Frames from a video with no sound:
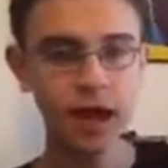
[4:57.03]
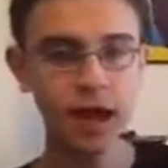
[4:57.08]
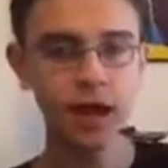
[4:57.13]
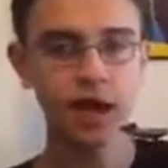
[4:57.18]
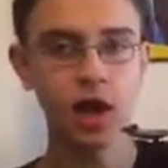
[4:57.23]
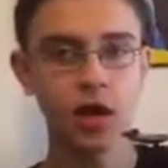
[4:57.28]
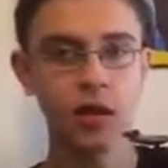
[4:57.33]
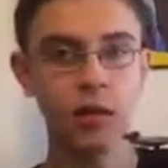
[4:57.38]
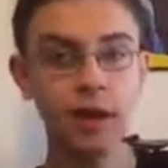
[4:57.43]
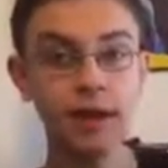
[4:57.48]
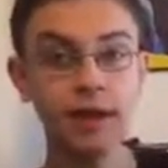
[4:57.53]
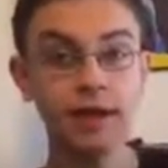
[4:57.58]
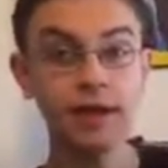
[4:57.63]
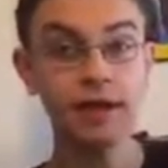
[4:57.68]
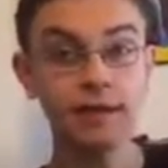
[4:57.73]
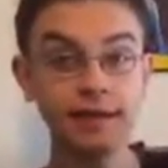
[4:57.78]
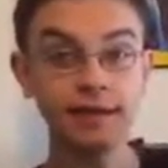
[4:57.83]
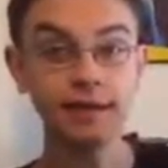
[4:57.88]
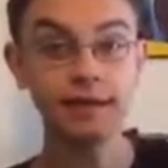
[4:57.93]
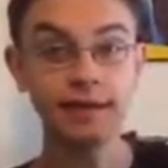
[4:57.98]
I know.
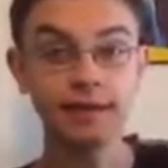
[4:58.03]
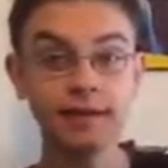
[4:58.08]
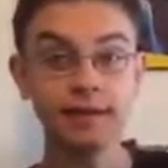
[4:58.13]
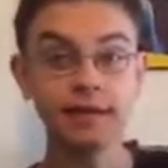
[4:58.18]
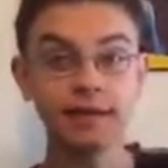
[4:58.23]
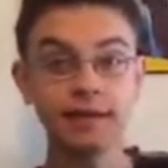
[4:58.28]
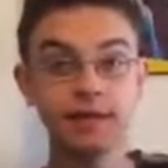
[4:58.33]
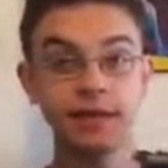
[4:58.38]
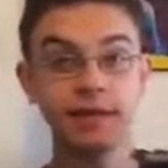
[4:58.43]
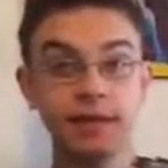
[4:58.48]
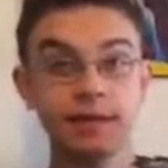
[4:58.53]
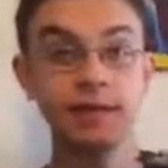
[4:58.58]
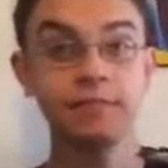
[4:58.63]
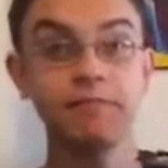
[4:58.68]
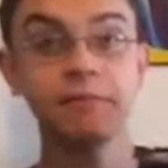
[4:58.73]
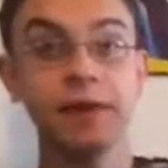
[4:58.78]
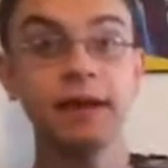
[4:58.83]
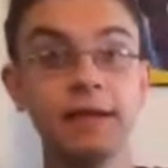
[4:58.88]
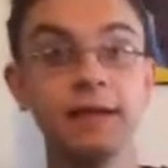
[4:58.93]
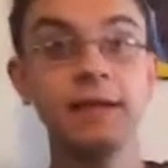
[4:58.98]
Put it in your mouth. I
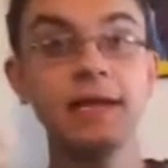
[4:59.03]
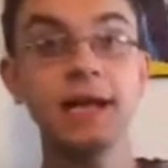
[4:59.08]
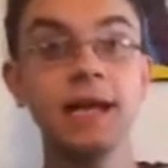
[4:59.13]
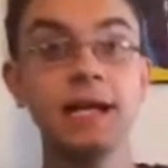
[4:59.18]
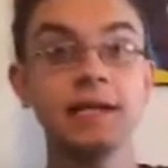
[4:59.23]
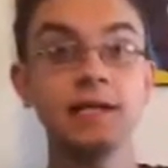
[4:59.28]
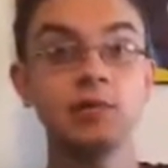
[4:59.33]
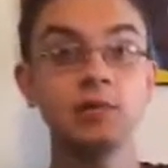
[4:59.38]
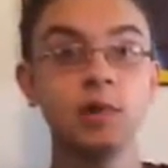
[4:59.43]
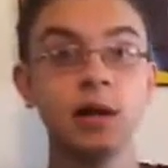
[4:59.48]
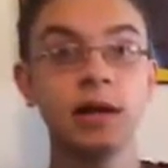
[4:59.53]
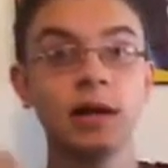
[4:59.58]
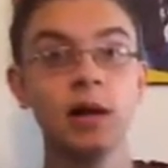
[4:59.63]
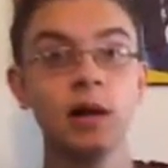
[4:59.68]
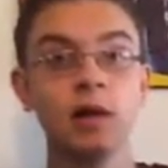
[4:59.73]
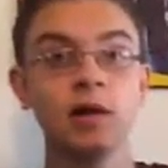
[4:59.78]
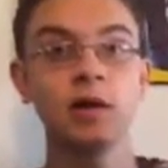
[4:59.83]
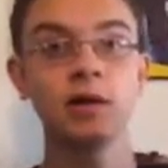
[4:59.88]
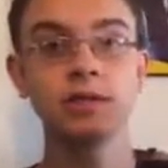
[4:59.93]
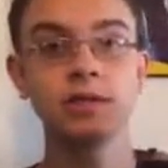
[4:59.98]
like but taking too long
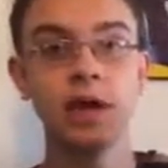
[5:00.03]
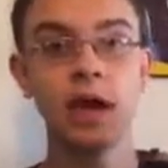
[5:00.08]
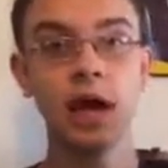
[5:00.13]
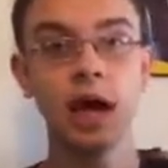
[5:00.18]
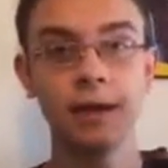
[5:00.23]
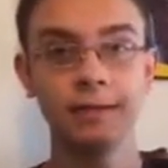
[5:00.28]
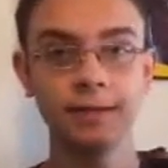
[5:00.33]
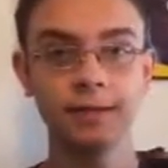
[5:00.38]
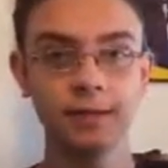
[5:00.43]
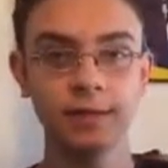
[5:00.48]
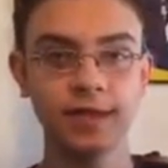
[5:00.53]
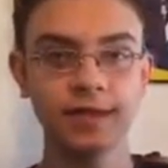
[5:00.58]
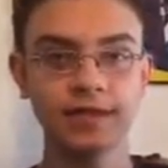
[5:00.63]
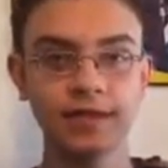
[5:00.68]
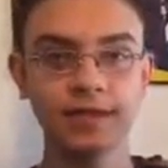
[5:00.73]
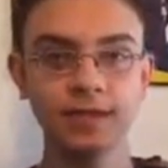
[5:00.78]
also helps with the